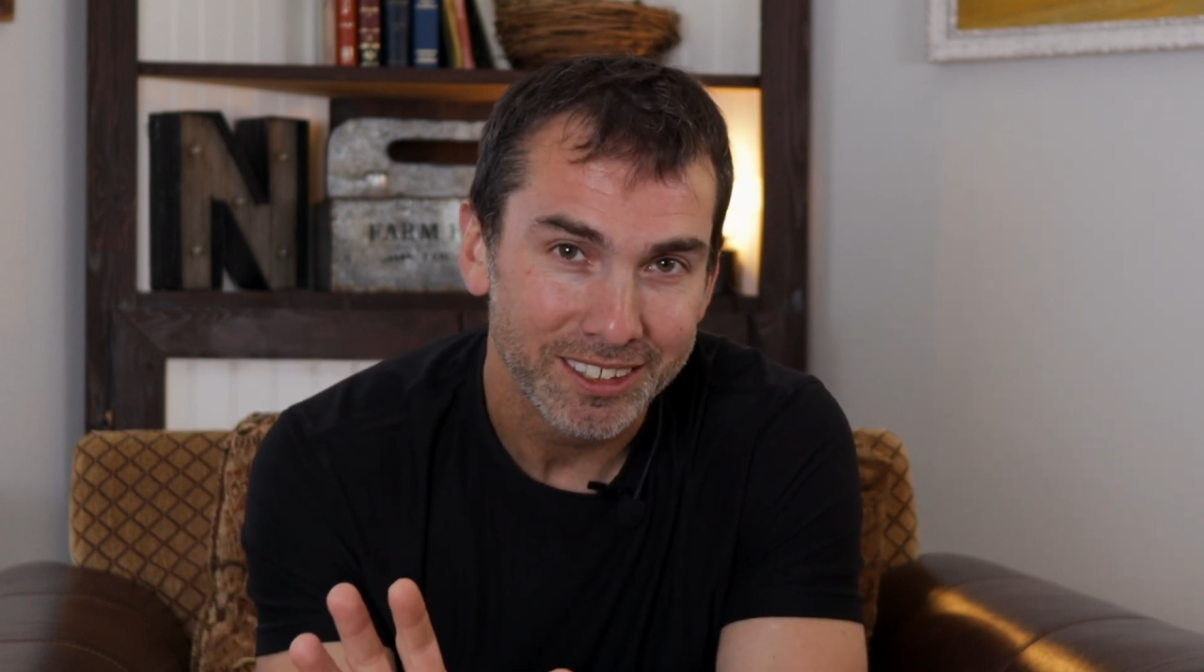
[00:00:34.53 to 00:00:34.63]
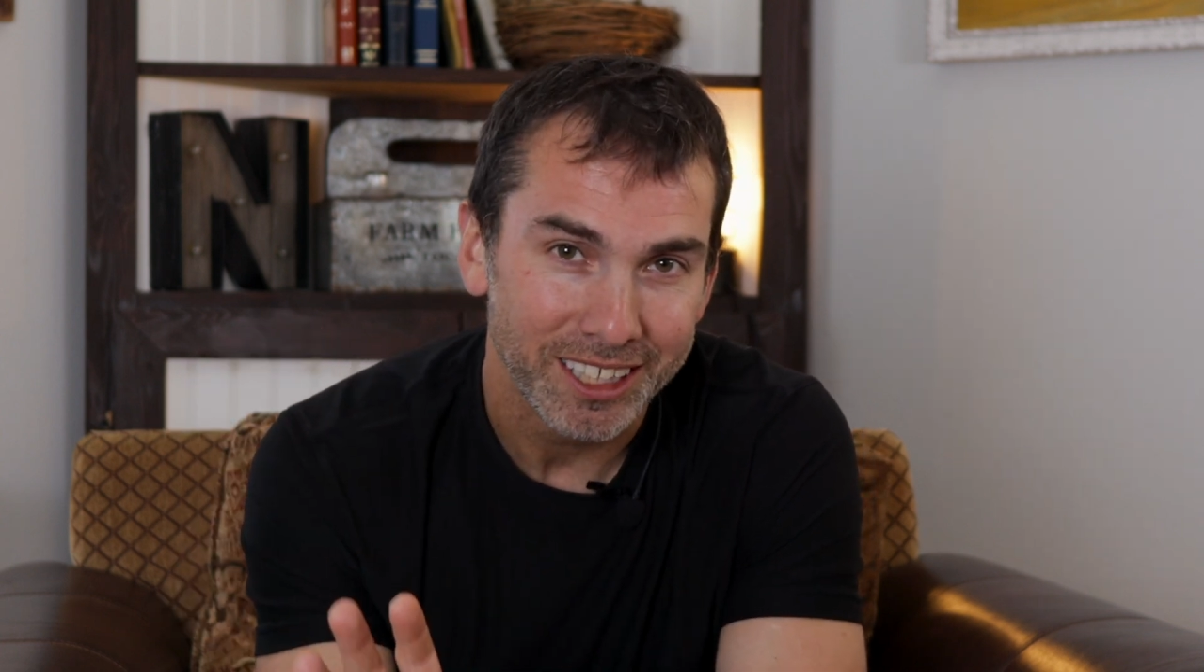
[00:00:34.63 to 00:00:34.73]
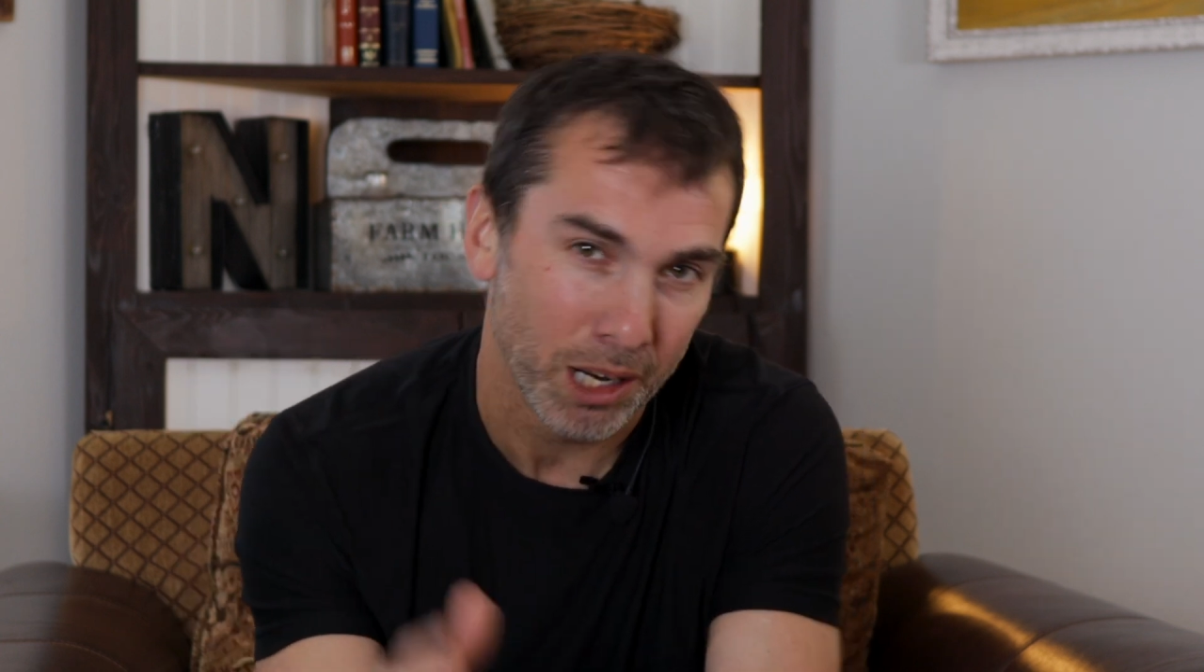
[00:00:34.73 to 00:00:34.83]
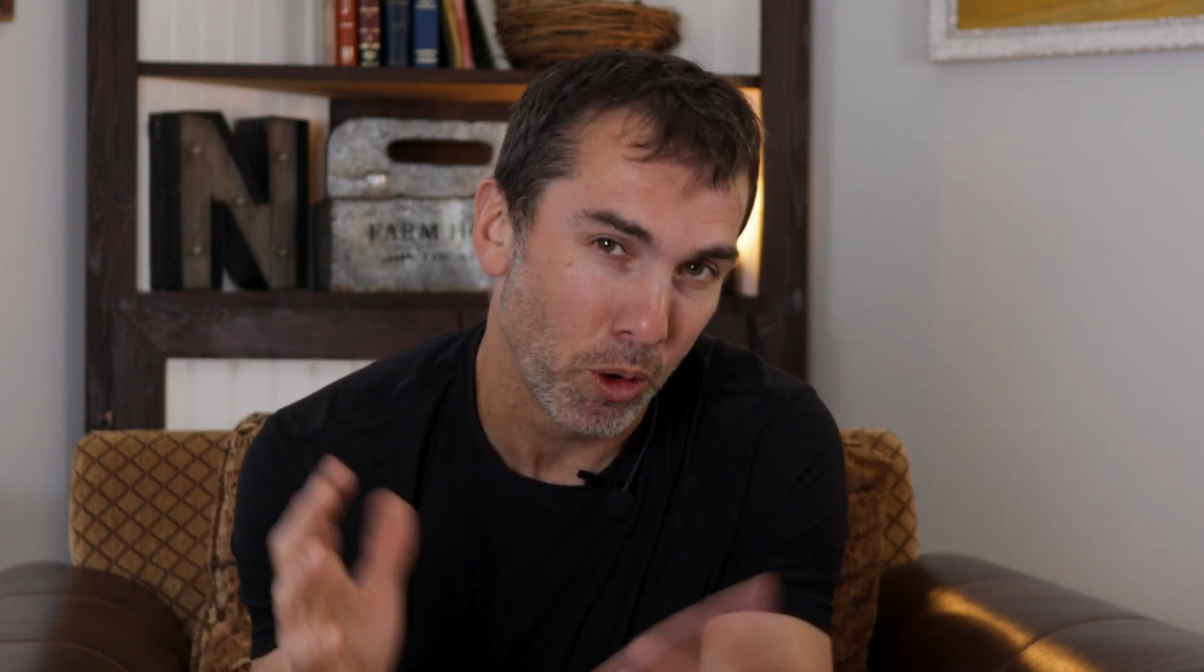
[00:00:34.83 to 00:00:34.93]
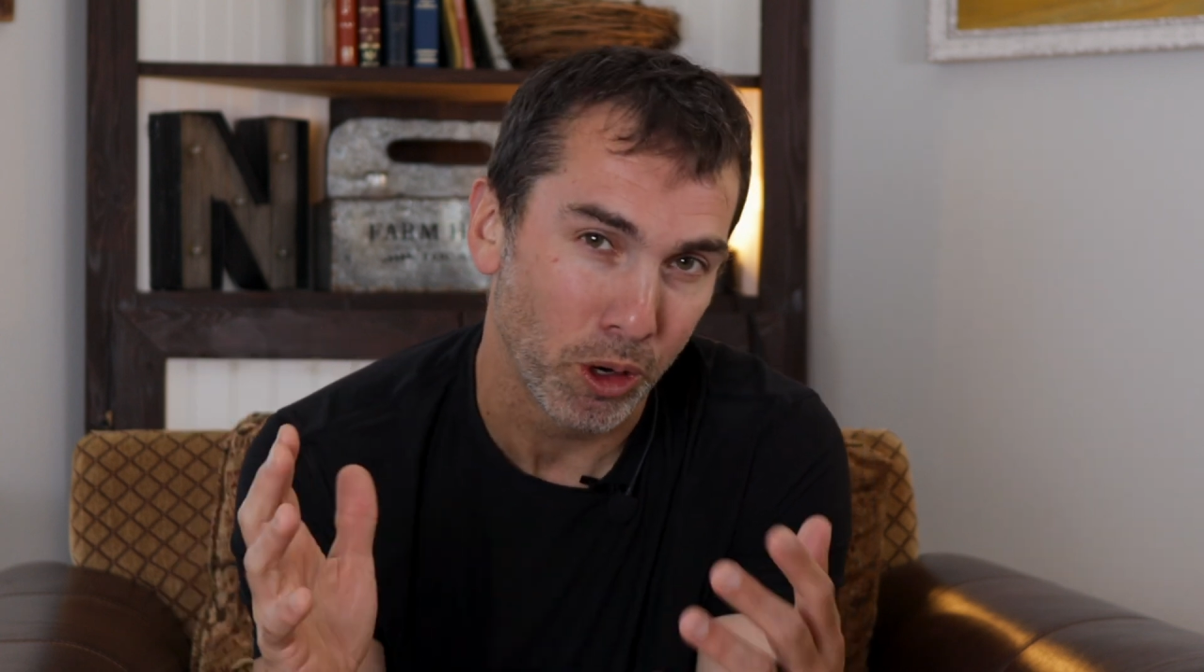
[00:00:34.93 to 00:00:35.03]

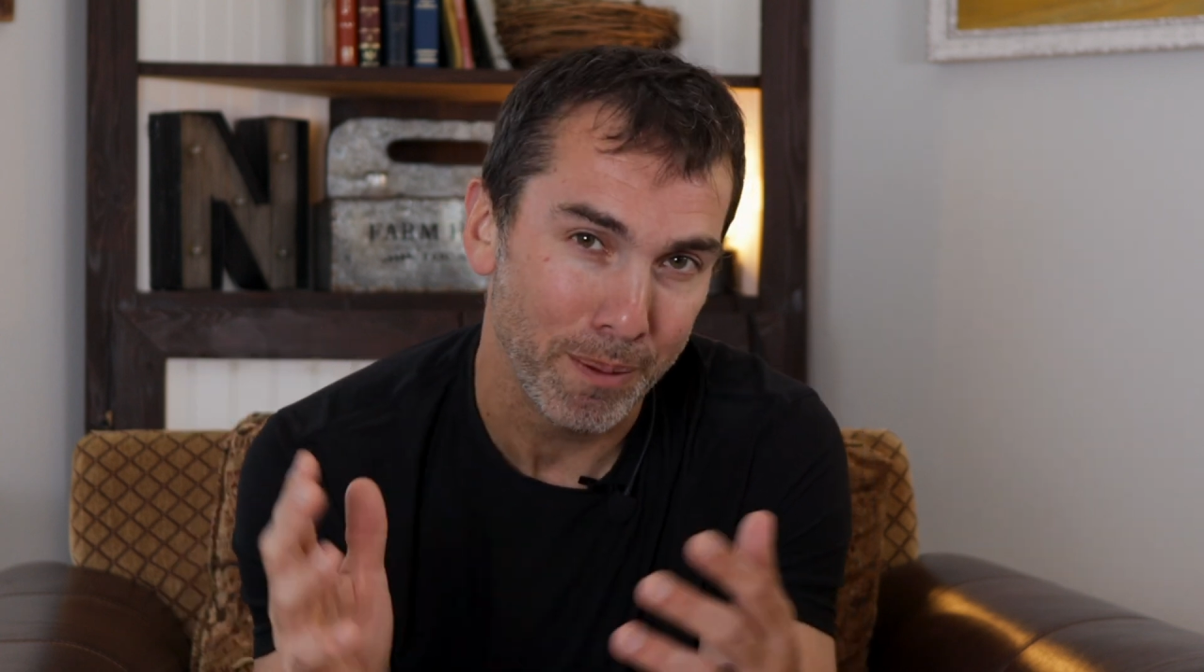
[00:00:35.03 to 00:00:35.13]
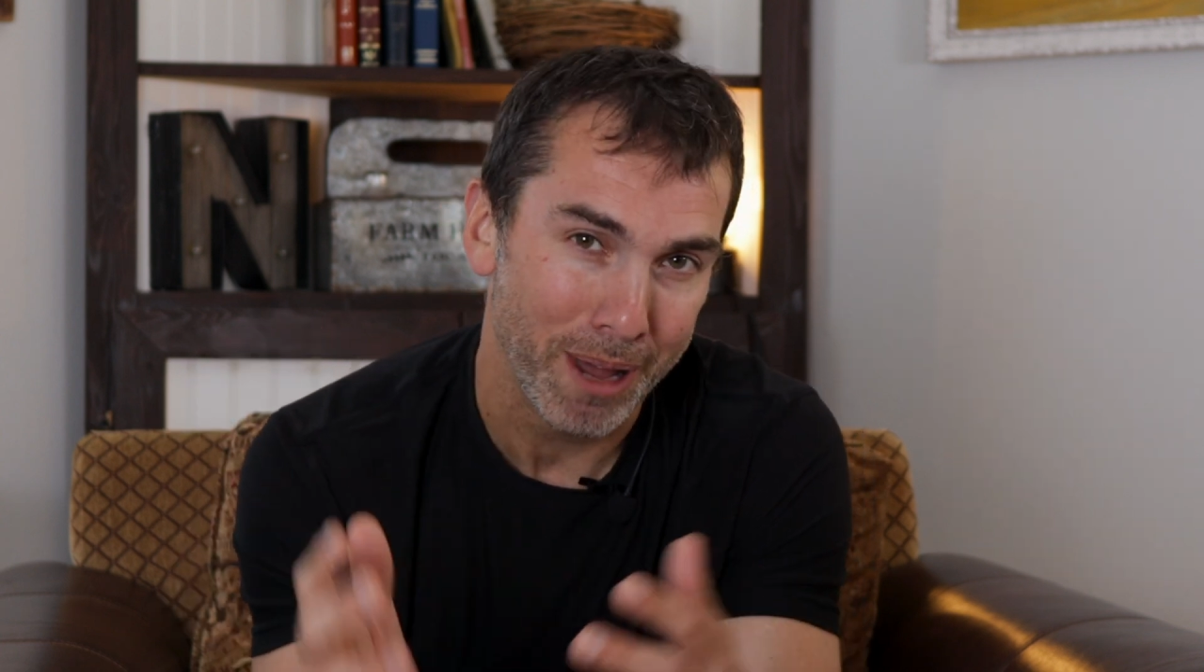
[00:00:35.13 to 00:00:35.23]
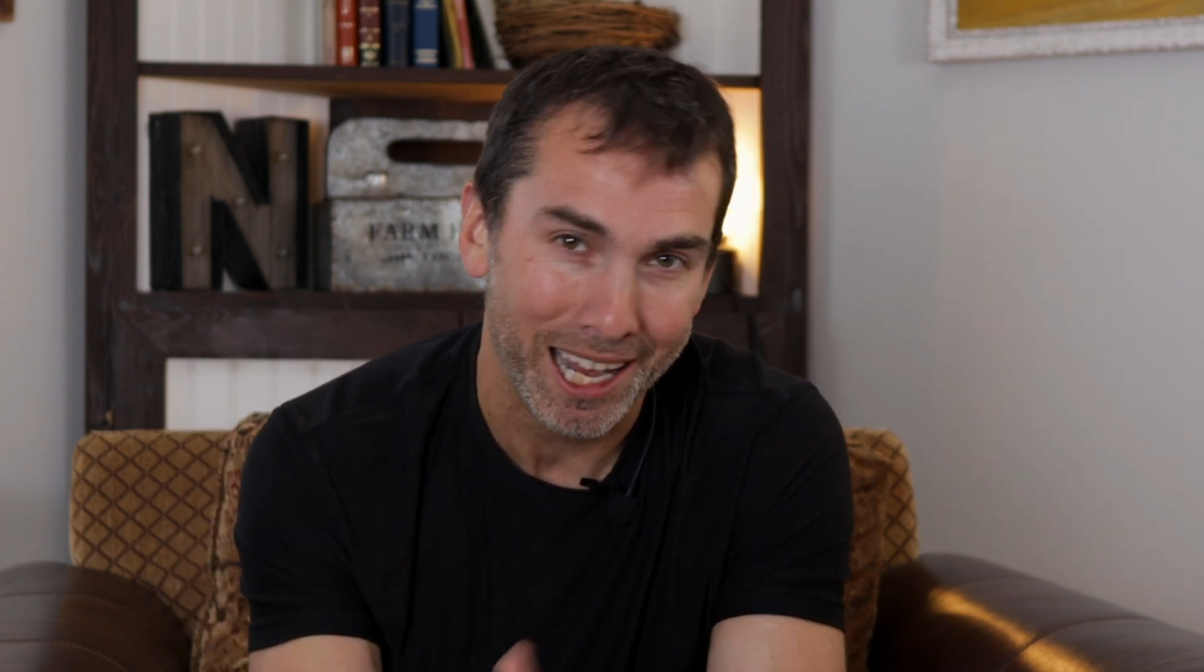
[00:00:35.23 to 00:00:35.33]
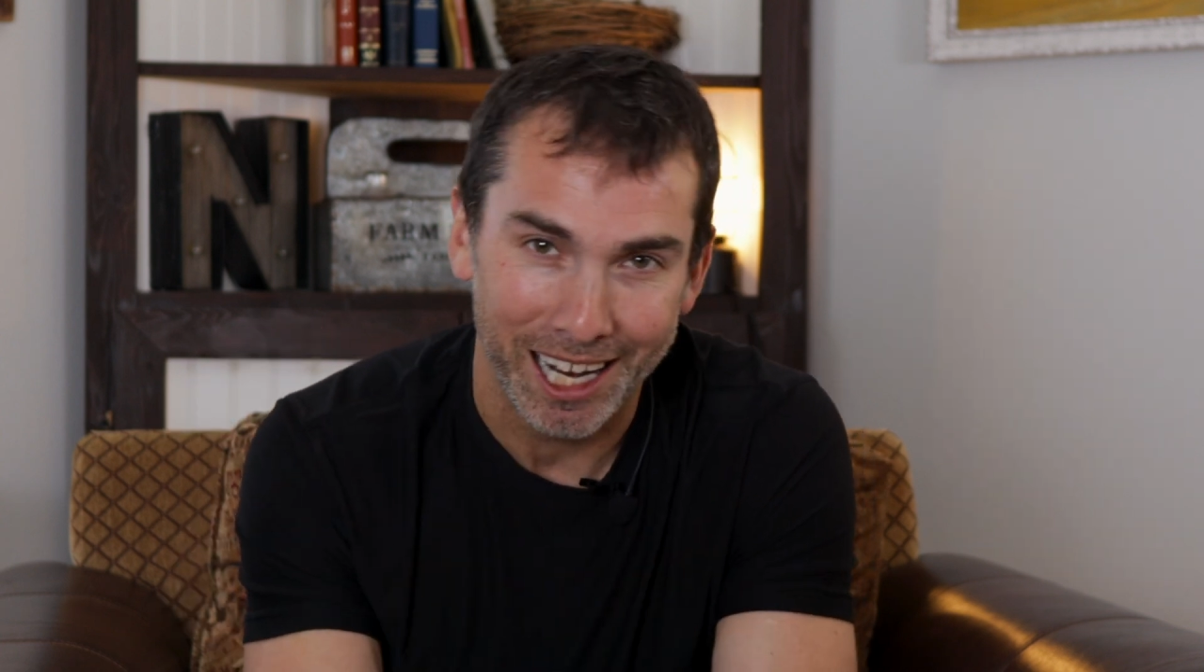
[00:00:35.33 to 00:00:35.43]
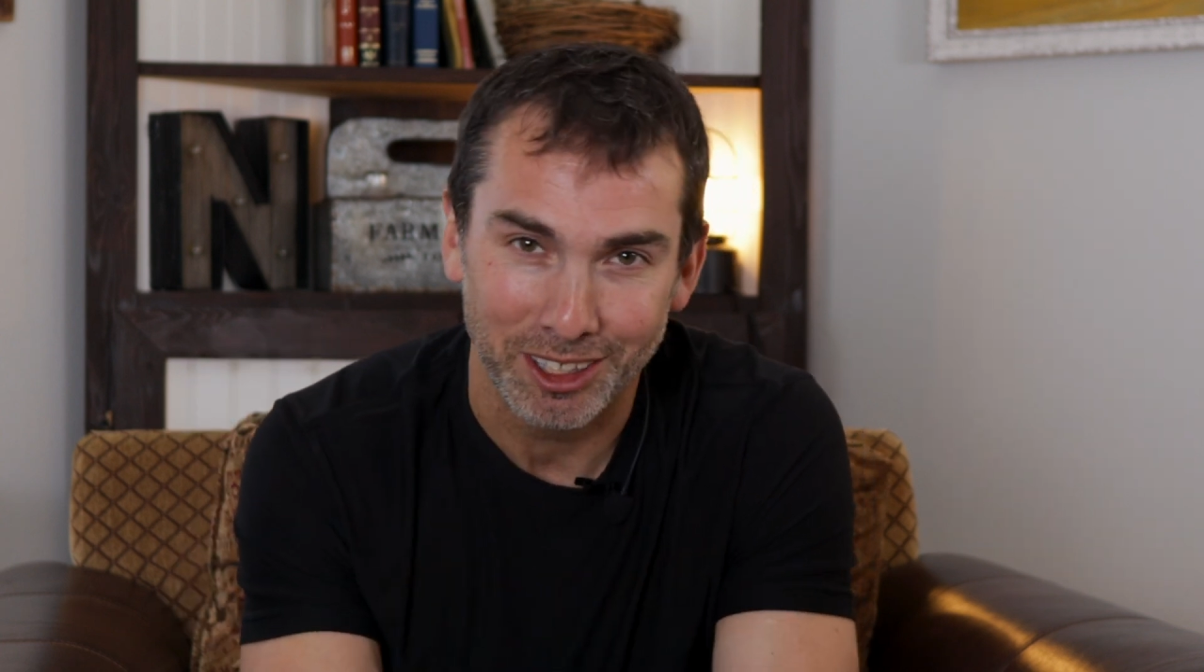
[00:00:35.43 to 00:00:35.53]
and I won't get
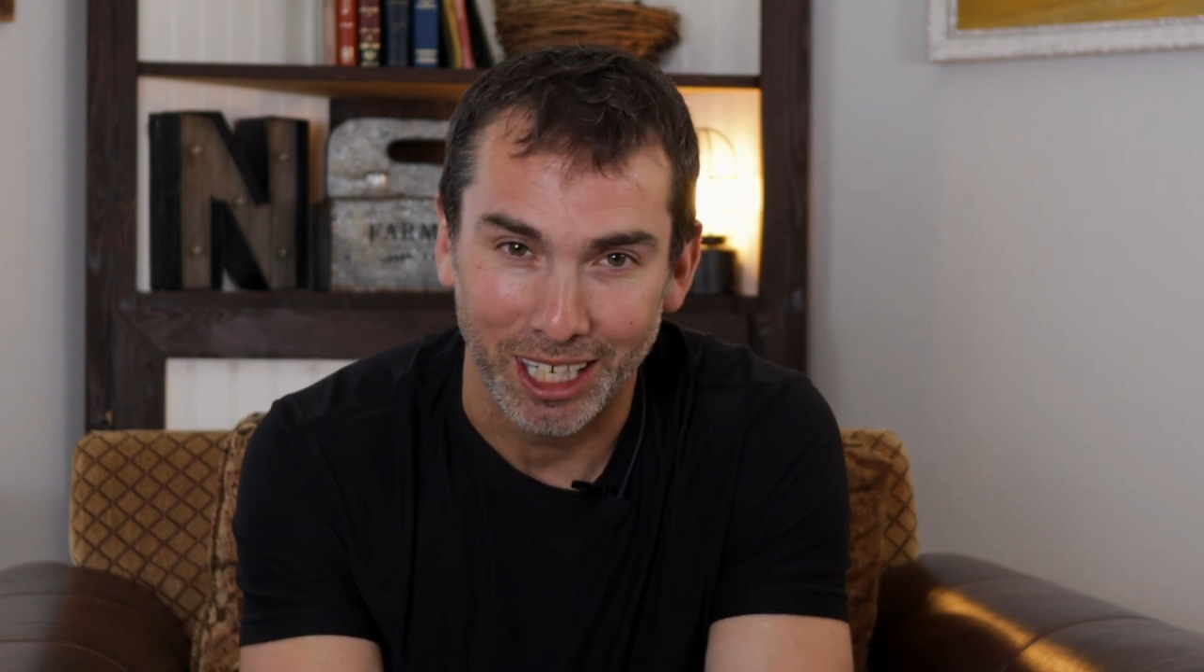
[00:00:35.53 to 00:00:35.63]
mad at